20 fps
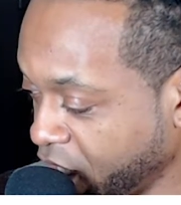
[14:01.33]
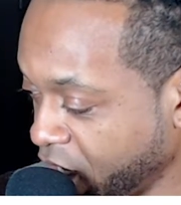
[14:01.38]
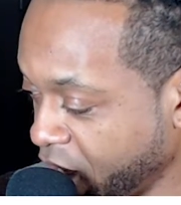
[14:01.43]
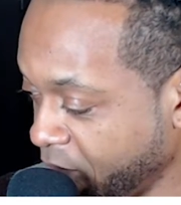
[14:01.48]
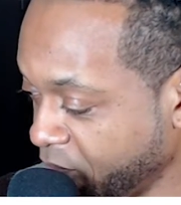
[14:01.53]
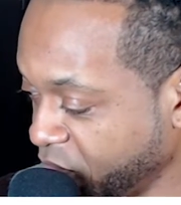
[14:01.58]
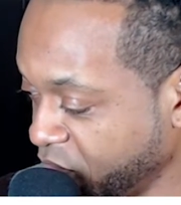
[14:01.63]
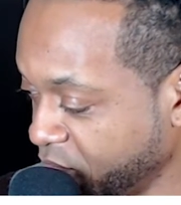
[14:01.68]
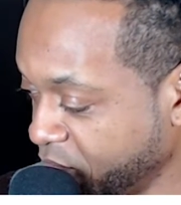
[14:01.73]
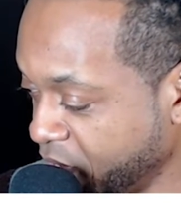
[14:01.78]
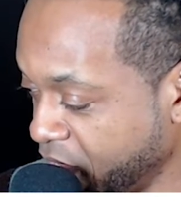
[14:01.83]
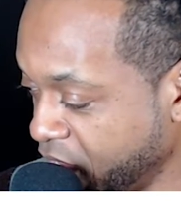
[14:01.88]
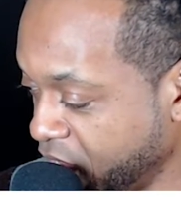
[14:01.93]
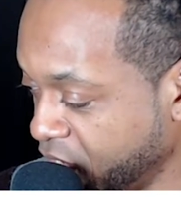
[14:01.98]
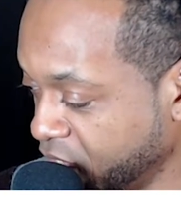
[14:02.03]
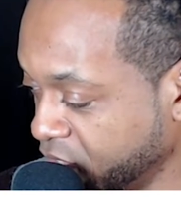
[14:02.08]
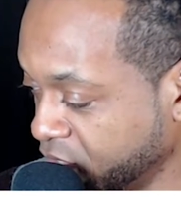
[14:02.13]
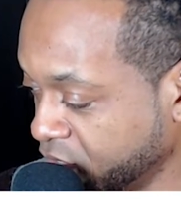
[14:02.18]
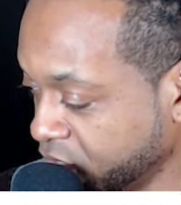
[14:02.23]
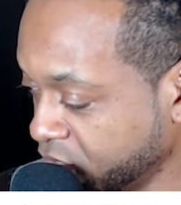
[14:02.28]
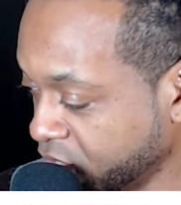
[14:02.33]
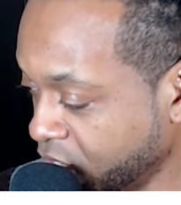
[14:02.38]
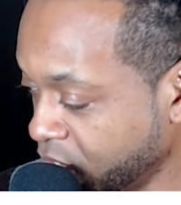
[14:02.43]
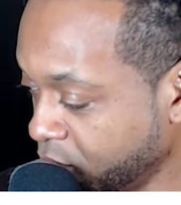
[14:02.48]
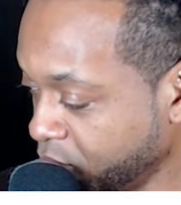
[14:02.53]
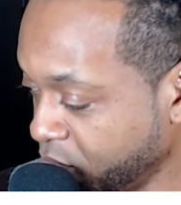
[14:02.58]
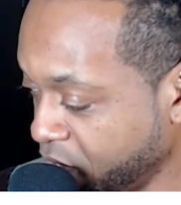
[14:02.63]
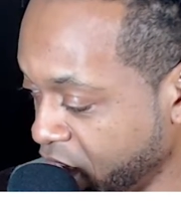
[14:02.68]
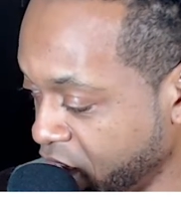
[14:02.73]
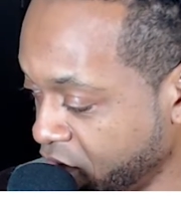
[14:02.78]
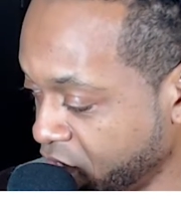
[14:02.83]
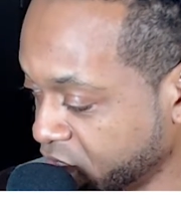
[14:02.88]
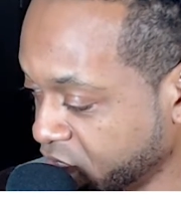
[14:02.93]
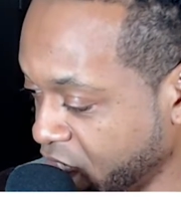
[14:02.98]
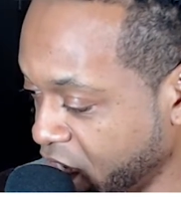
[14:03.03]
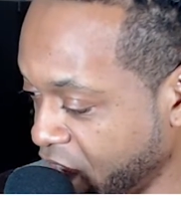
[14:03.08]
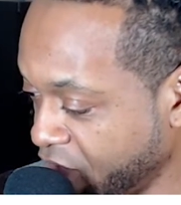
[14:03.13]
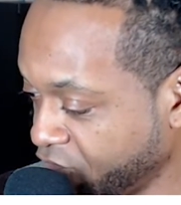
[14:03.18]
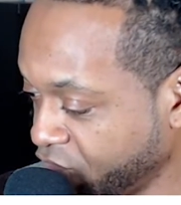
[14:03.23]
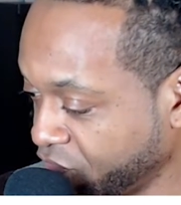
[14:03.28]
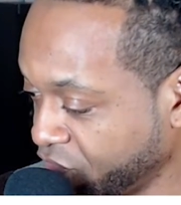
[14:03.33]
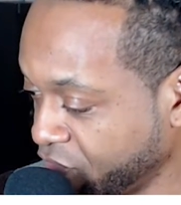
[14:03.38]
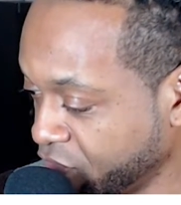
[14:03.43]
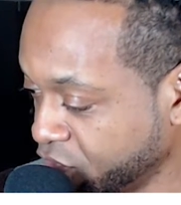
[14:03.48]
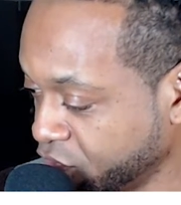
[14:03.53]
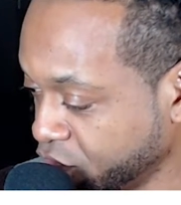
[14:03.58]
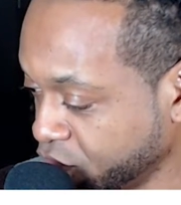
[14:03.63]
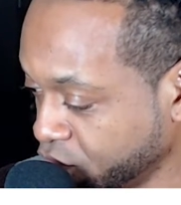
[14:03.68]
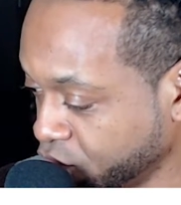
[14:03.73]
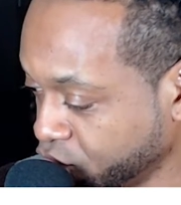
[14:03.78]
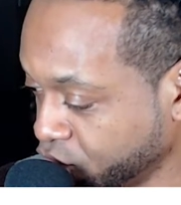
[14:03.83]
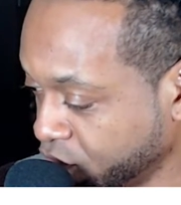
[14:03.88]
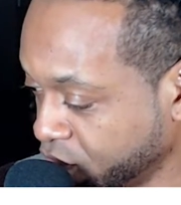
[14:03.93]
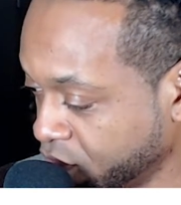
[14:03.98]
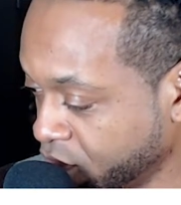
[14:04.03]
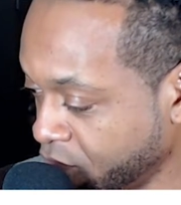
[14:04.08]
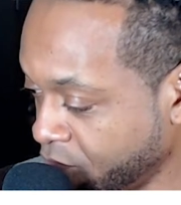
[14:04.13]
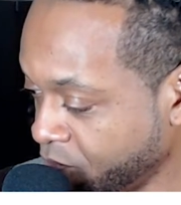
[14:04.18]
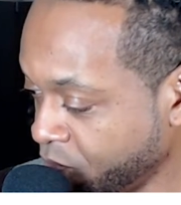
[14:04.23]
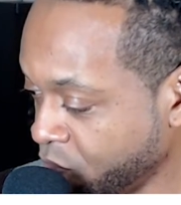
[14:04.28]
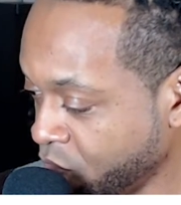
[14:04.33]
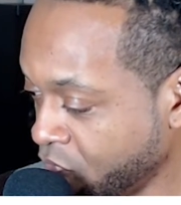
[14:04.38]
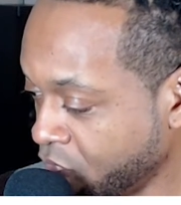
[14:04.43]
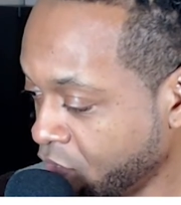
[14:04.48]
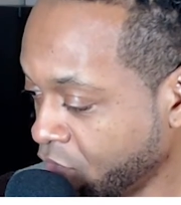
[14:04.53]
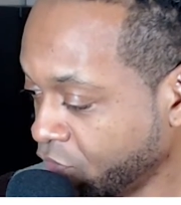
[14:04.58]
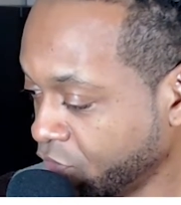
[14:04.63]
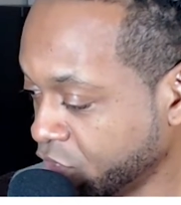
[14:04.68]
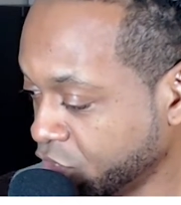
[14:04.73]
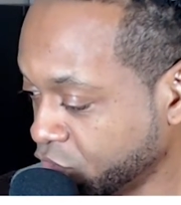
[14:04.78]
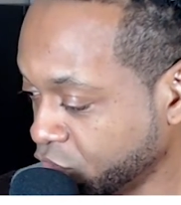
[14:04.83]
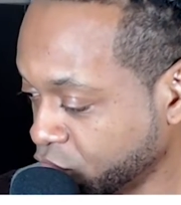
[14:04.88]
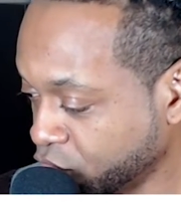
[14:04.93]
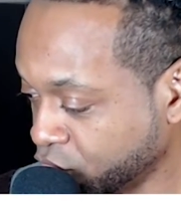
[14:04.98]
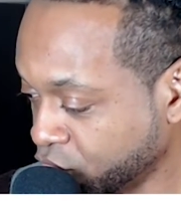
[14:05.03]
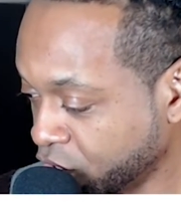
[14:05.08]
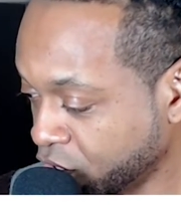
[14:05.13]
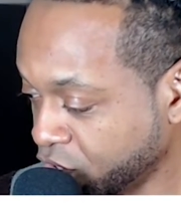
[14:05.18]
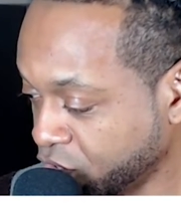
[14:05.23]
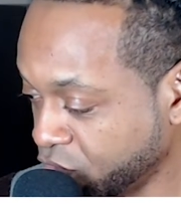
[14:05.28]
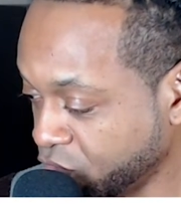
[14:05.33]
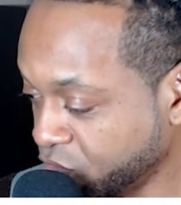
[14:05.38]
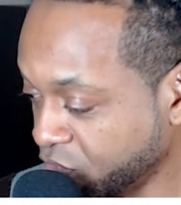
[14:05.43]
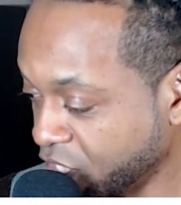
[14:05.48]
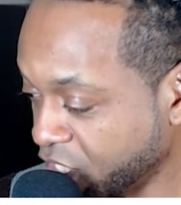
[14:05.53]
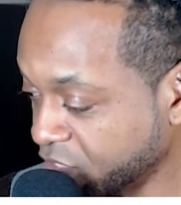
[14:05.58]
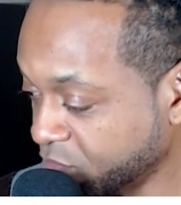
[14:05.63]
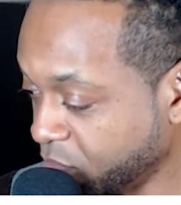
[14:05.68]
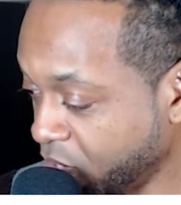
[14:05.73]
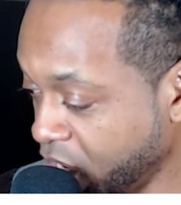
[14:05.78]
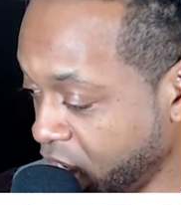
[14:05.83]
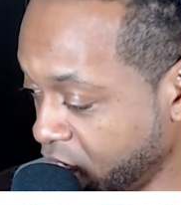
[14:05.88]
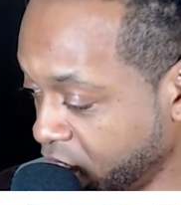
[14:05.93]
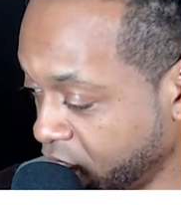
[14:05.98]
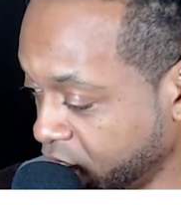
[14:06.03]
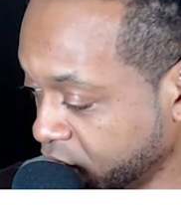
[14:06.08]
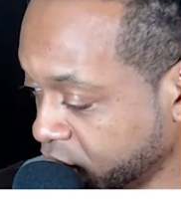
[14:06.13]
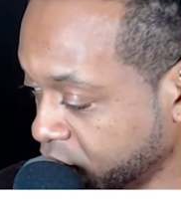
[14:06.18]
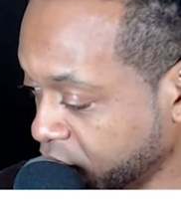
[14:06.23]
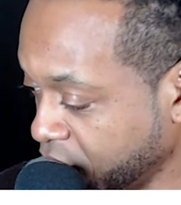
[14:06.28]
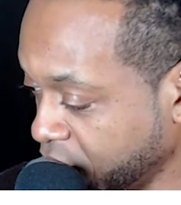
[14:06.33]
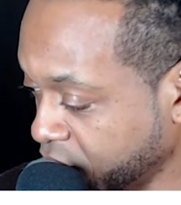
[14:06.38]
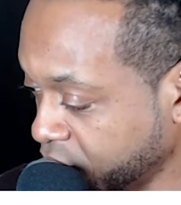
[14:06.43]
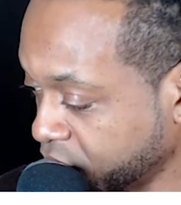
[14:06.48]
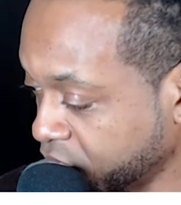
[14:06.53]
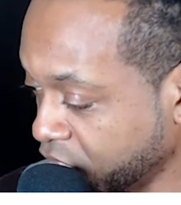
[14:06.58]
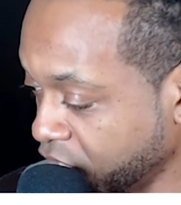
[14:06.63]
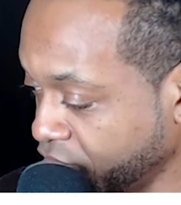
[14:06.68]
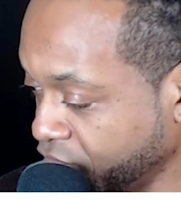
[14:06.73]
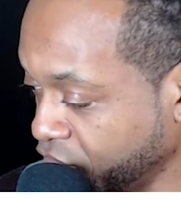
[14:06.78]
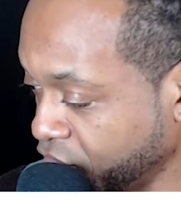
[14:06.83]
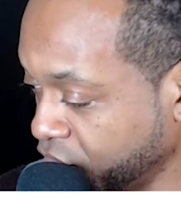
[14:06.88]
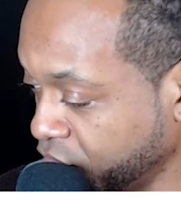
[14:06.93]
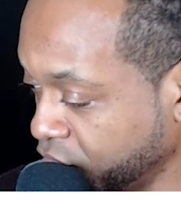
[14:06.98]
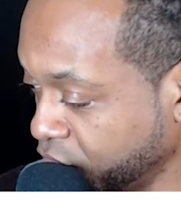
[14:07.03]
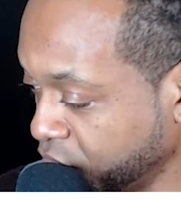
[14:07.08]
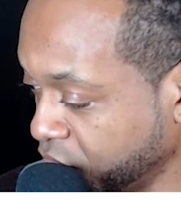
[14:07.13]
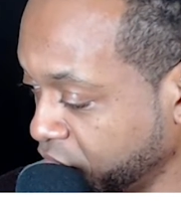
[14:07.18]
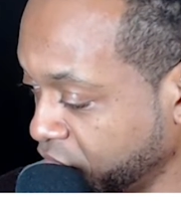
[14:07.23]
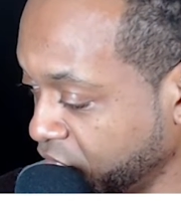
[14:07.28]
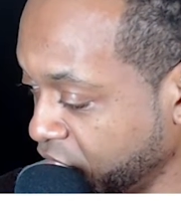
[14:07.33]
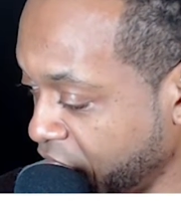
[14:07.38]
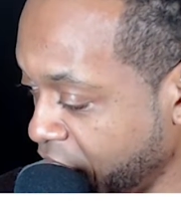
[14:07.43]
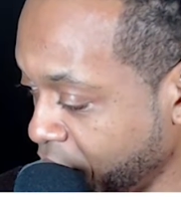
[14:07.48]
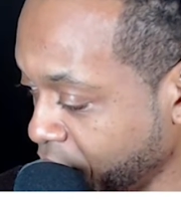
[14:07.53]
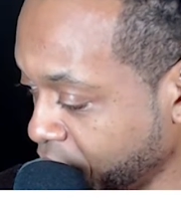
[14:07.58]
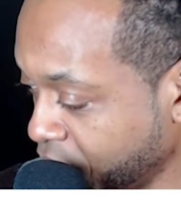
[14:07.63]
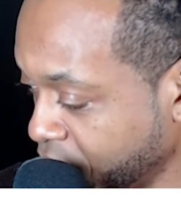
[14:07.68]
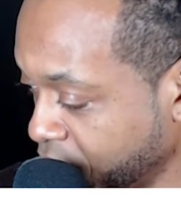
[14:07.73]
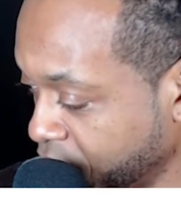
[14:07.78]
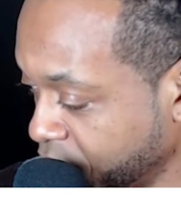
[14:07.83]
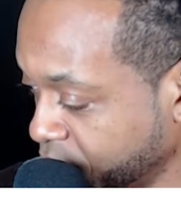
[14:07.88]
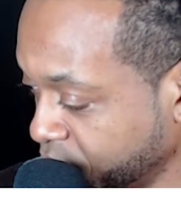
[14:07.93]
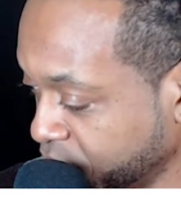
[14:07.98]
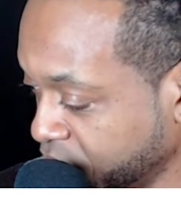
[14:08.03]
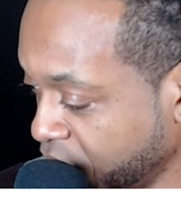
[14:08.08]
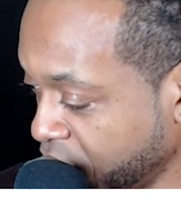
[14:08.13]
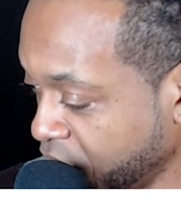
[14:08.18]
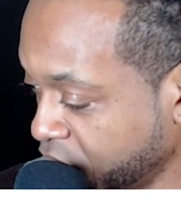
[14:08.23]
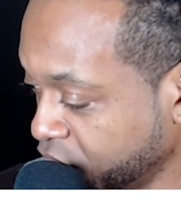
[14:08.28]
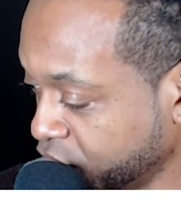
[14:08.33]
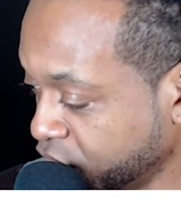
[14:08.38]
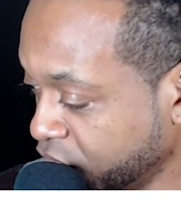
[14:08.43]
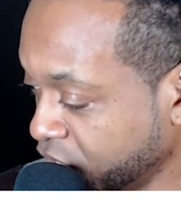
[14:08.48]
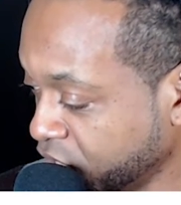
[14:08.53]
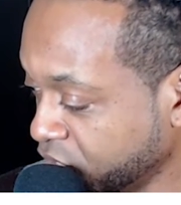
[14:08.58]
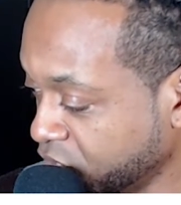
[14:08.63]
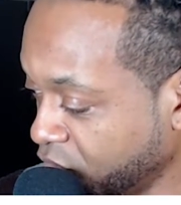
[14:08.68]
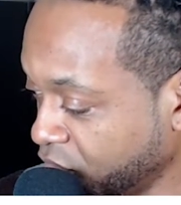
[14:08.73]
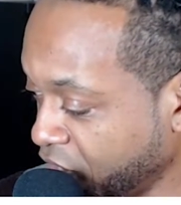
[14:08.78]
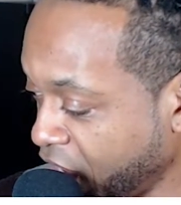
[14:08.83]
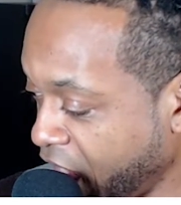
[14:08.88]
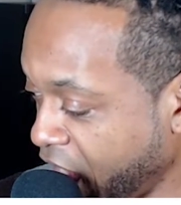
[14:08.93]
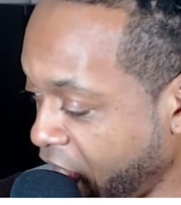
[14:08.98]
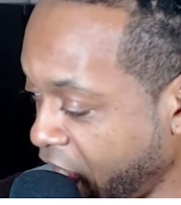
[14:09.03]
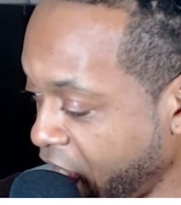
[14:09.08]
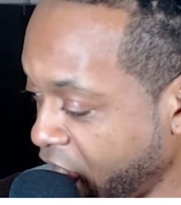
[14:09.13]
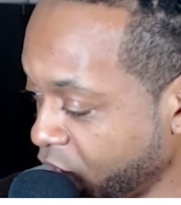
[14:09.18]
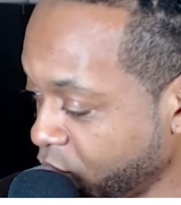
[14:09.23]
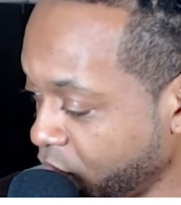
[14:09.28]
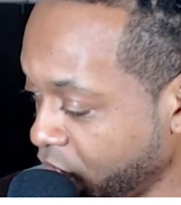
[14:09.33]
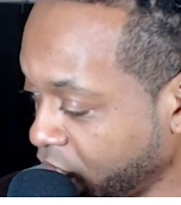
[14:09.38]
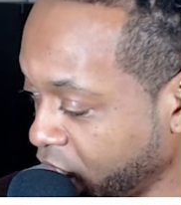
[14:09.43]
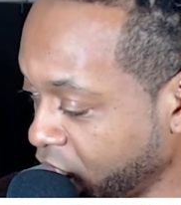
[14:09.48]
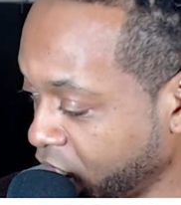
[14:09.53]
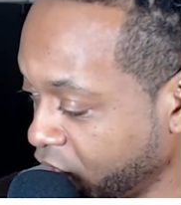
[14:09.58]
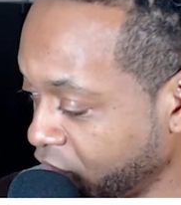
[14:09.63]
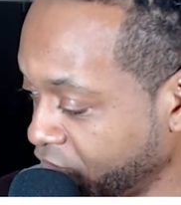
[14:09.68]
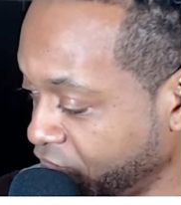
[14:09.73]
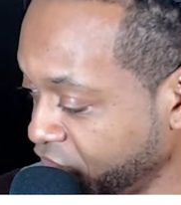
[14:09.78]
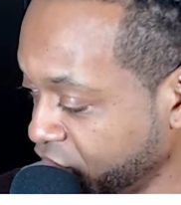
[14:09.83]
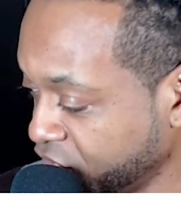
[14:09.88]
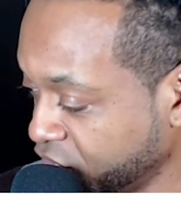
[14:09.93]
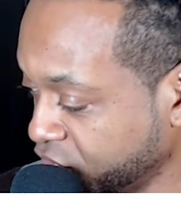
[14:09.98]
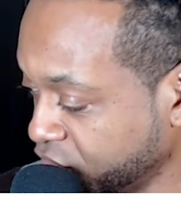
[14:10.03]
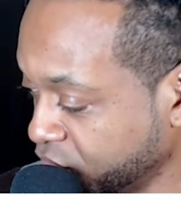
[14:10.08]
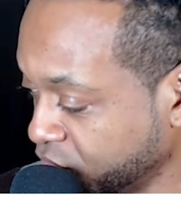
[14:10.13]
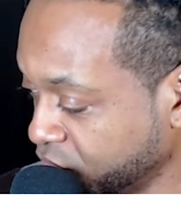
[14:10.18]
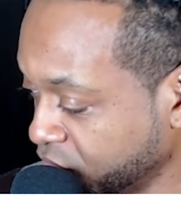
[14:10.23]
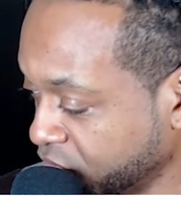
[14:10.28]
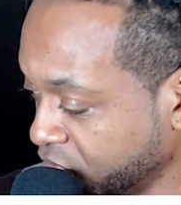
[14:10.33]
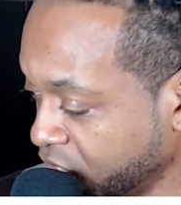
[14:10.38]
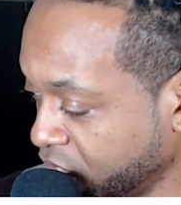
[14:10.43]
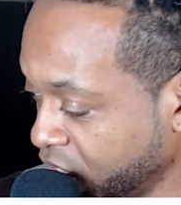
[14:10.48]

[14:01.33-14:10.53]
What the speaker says: up the bonds parents have with their children. The children are used as pawns and suffer due to the outcomes just so the high-ranking officials